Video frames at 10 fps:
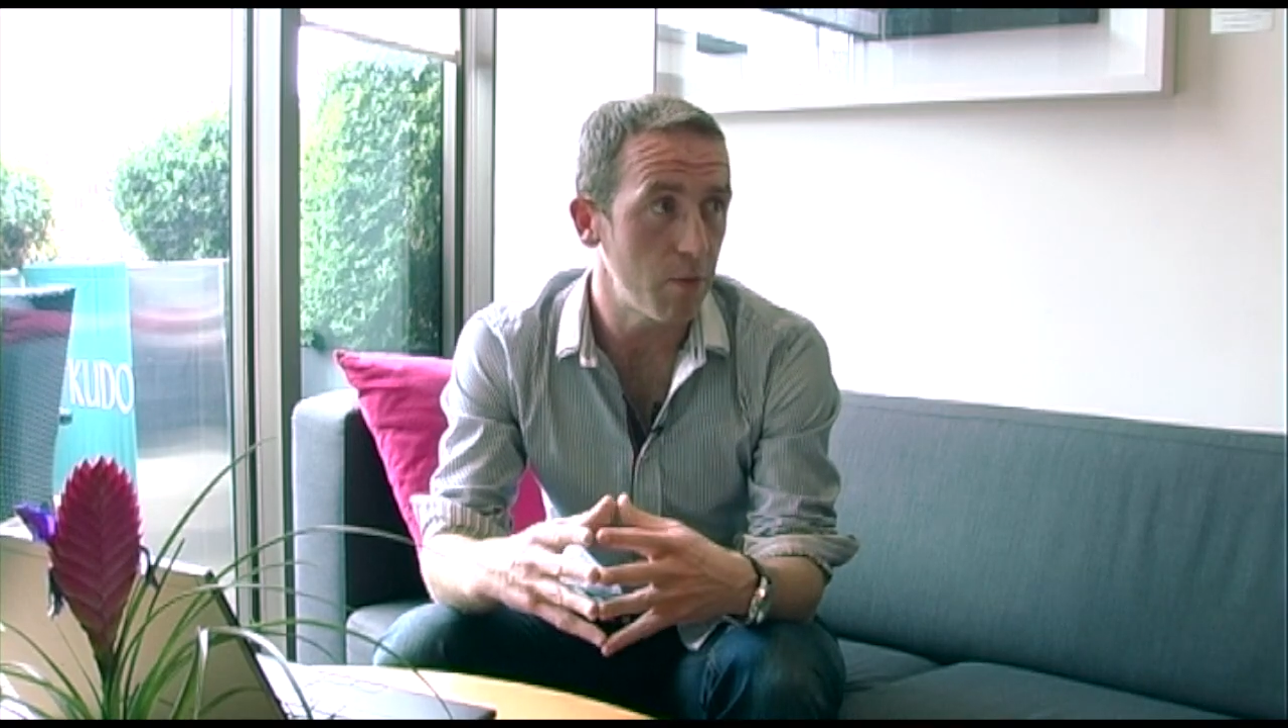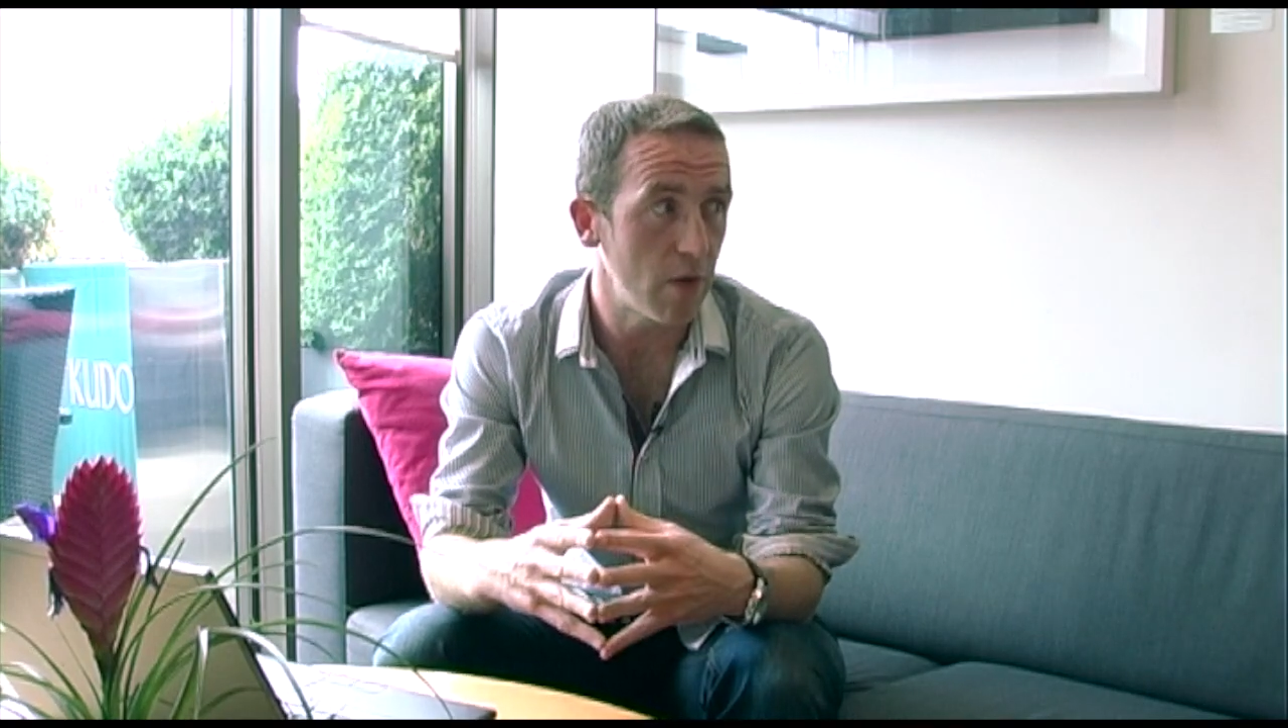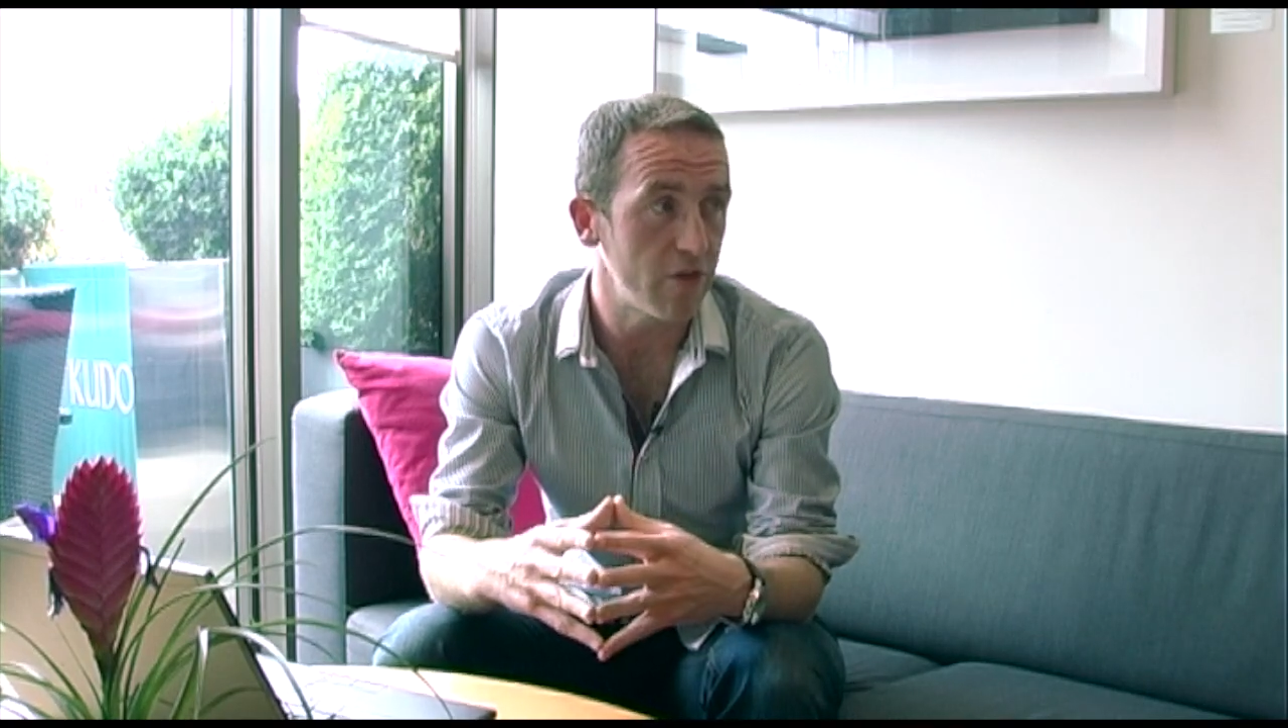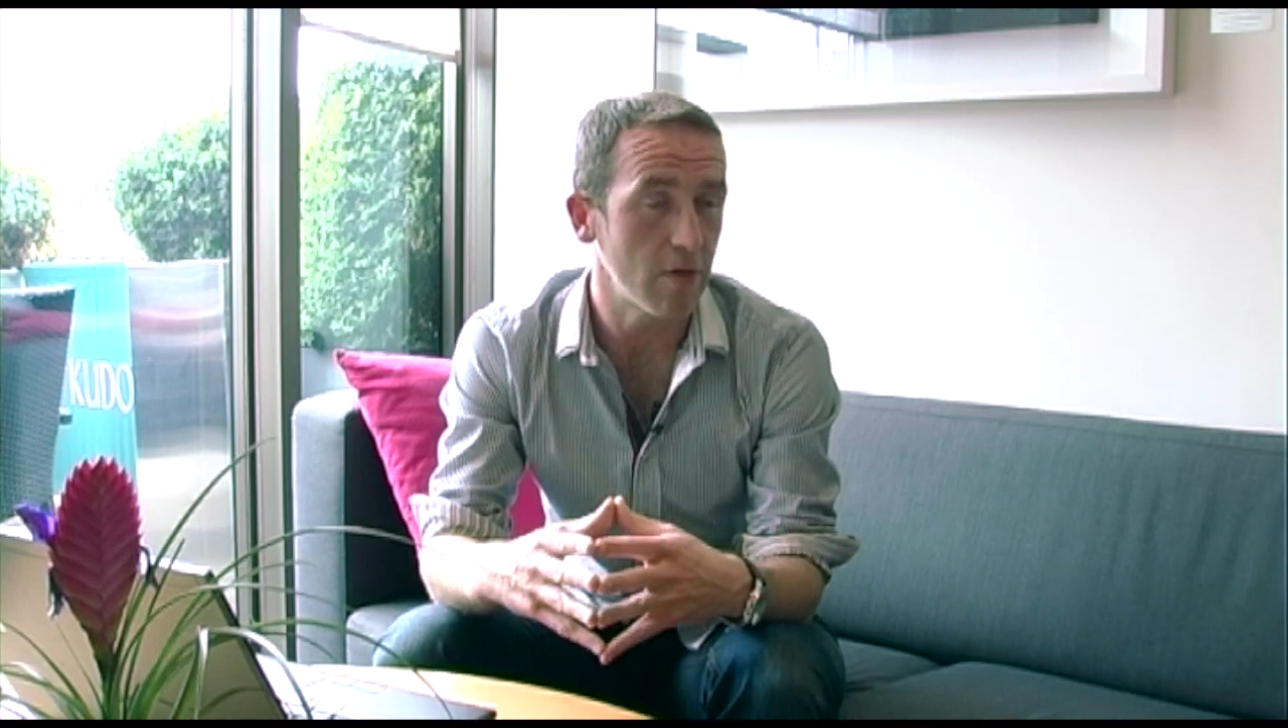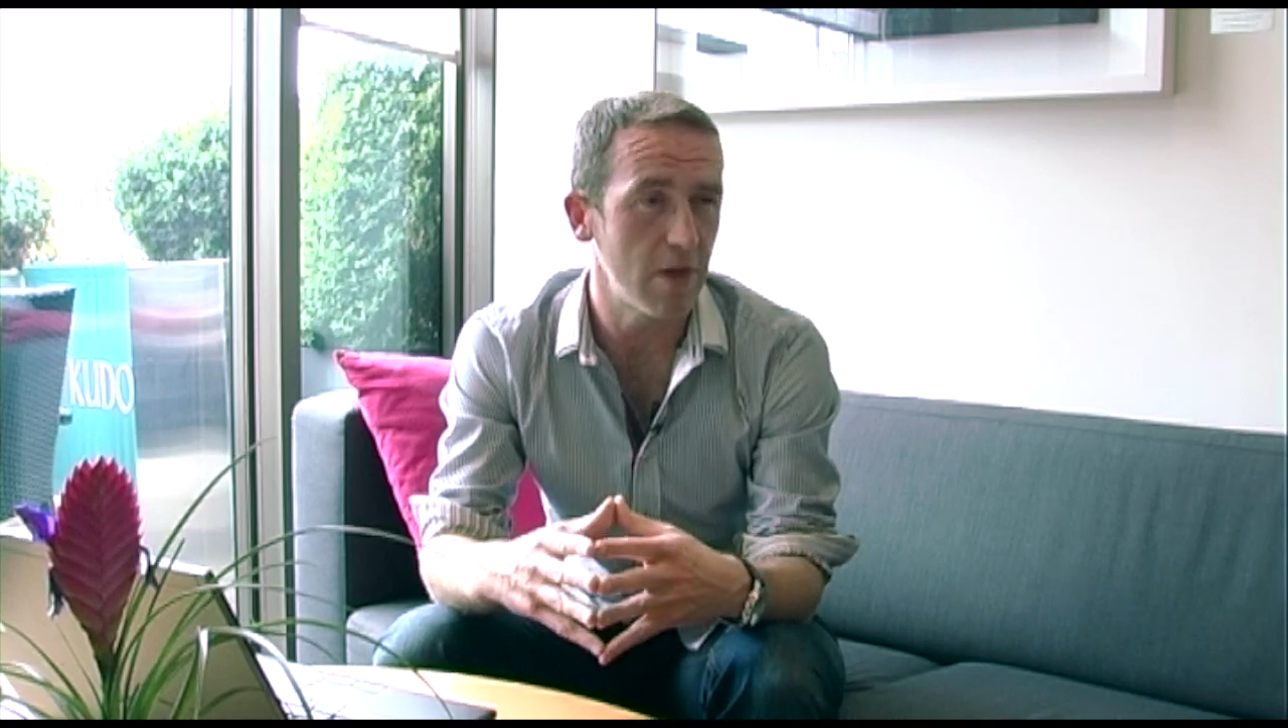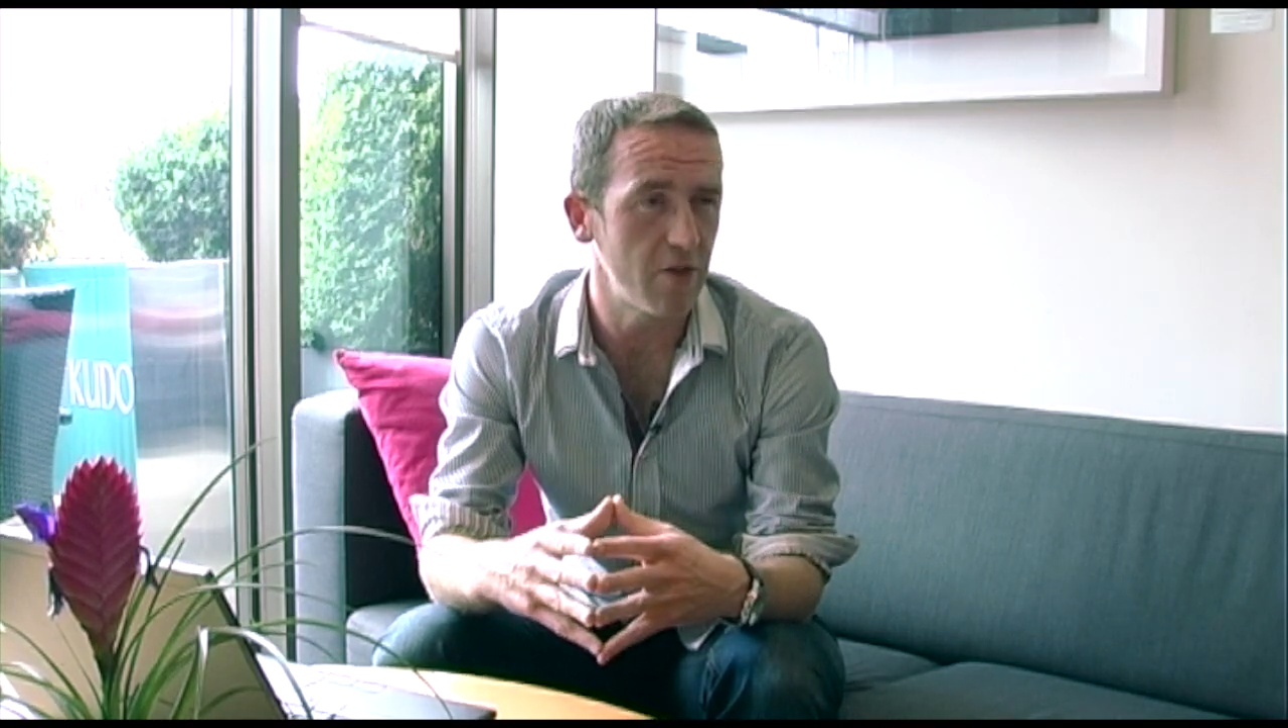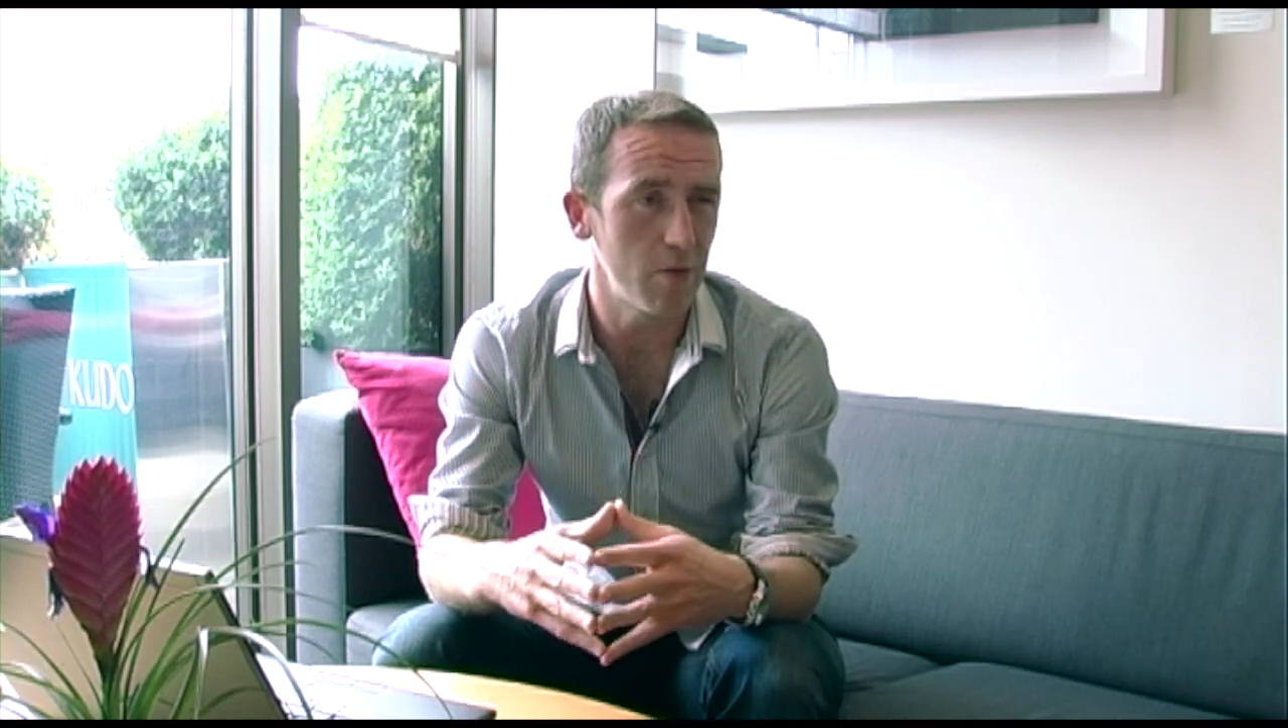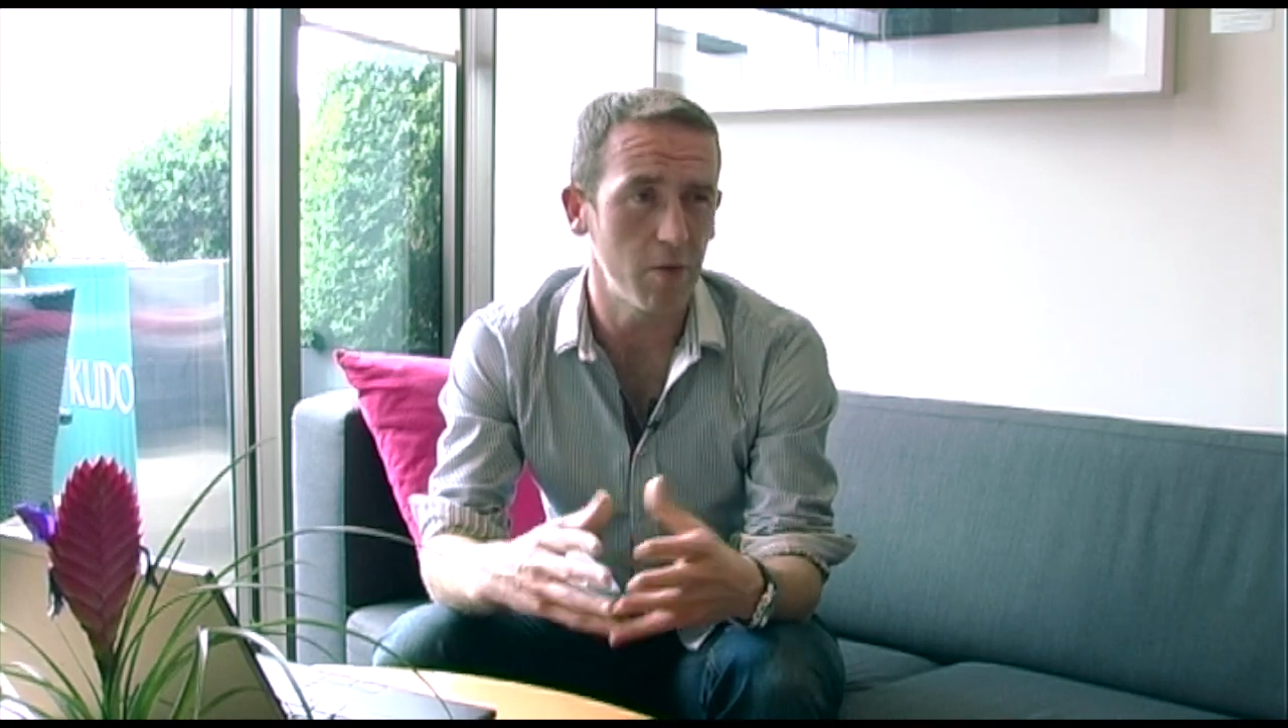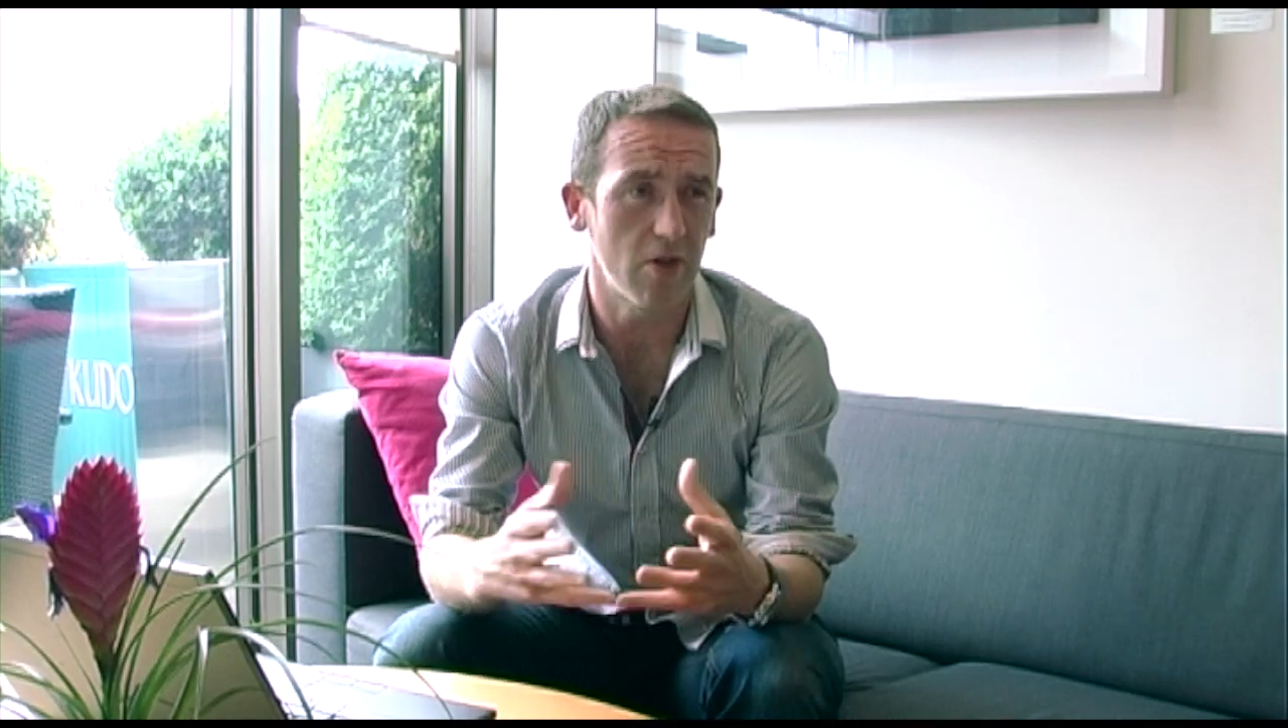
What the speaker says: project management. It was